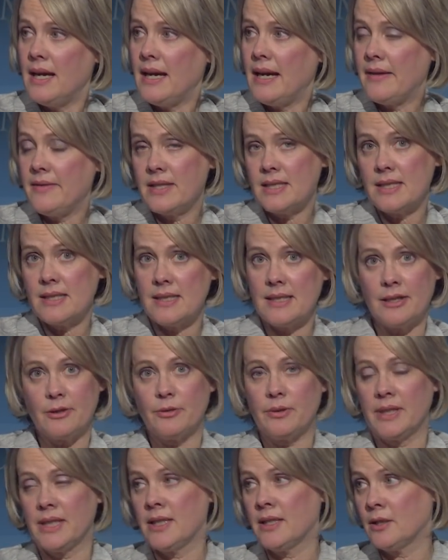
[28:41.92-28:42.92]
And this is
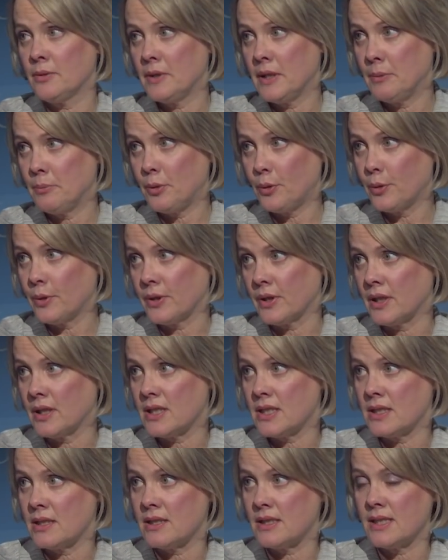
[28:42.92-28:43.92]
equally
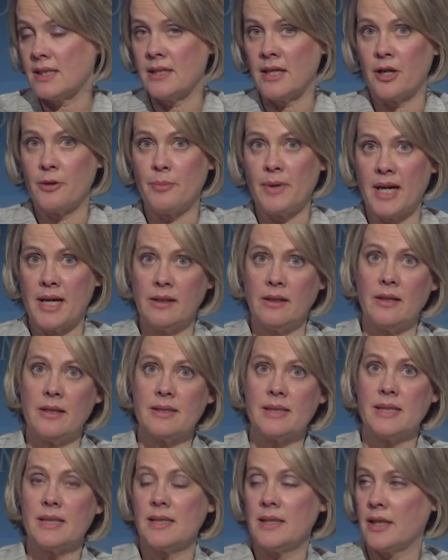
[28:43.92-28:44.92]
important. It's in our
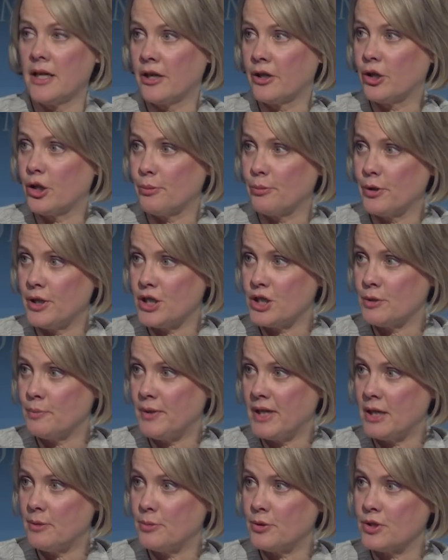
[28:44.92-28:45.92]
bylaws, it's in our corporation
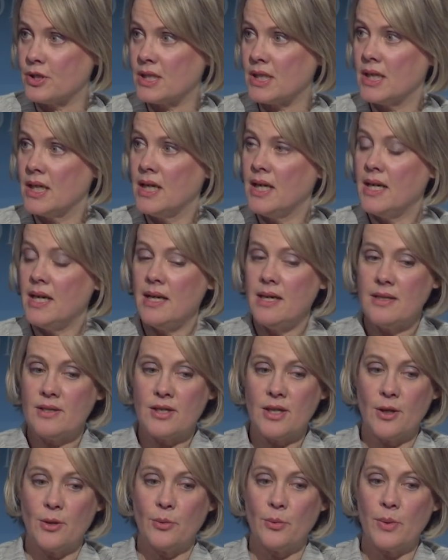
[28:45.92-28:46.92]
papers.
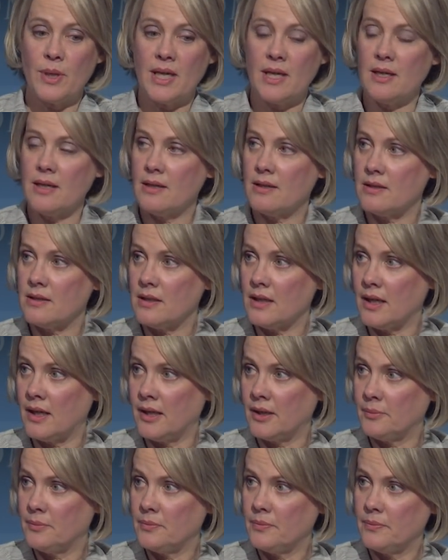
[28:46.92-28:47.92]
So we
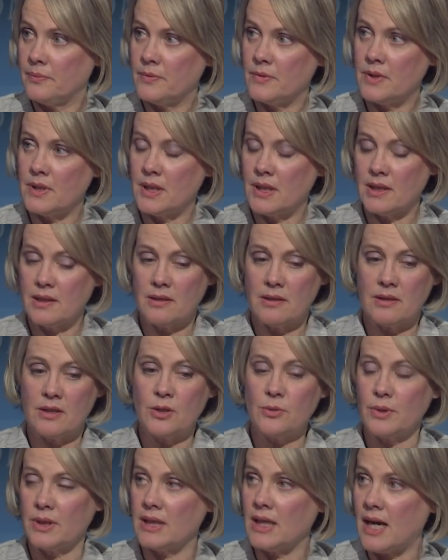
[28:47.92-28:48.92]

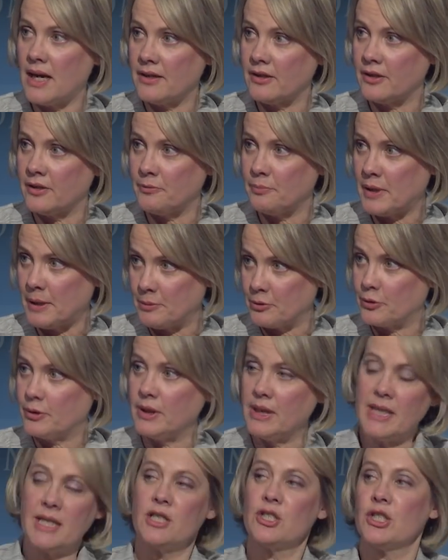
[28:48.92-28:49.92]
do a lot of public
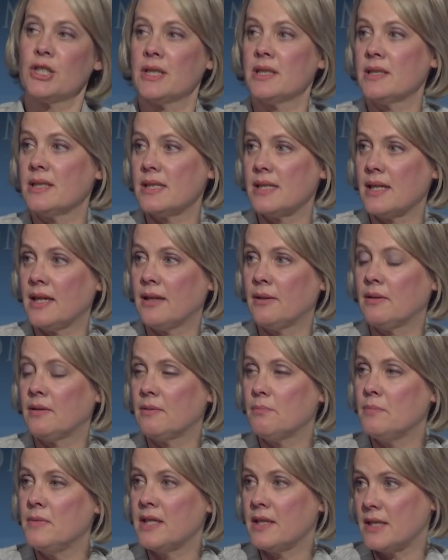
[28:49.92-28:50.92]
relations
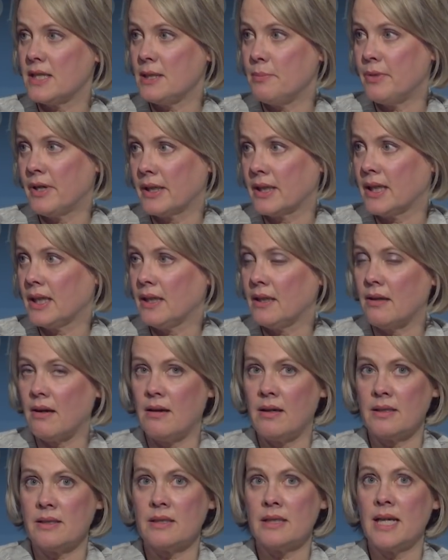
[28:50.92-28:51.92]
and myth
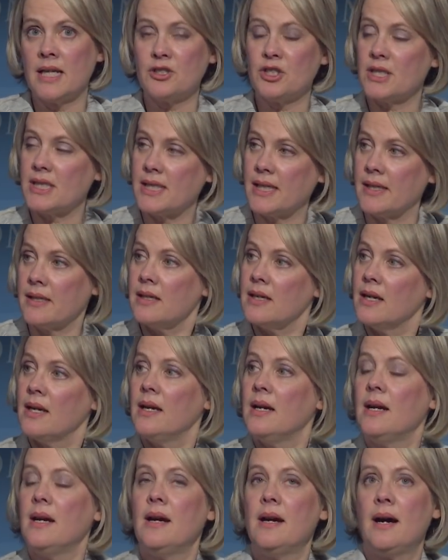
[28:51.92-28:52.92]
debunking, not just on
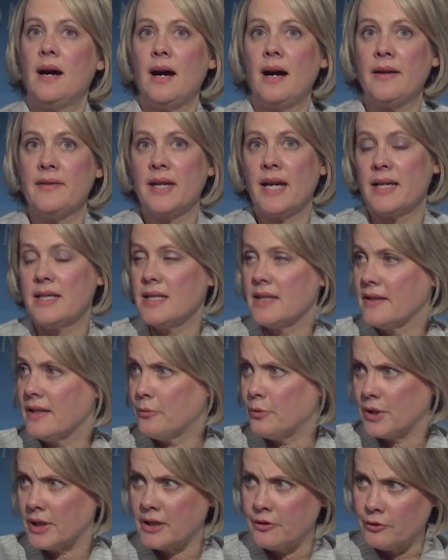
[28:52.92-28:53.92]
the idea
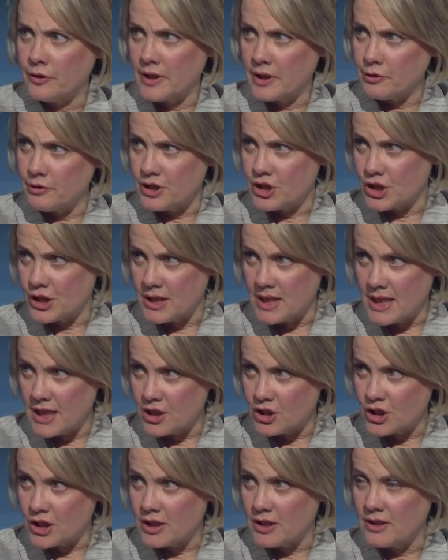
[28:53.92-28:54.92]
that we're a Christian
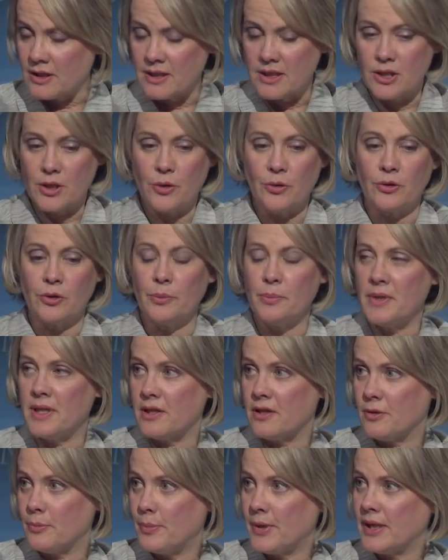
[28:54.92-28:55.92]
nation, a total
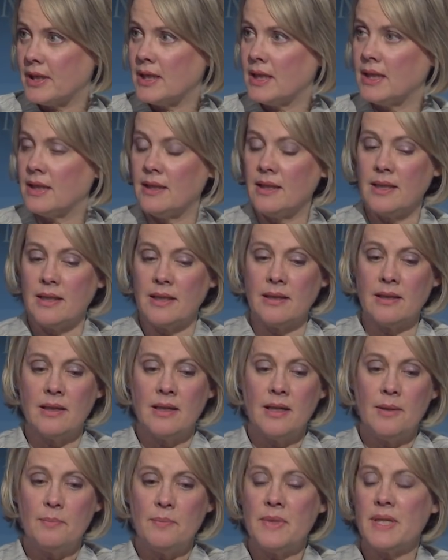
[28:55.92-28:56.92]
myth, but in the
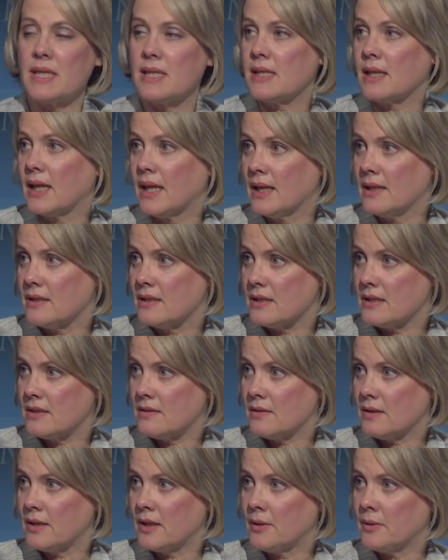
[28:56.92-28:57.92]
myths against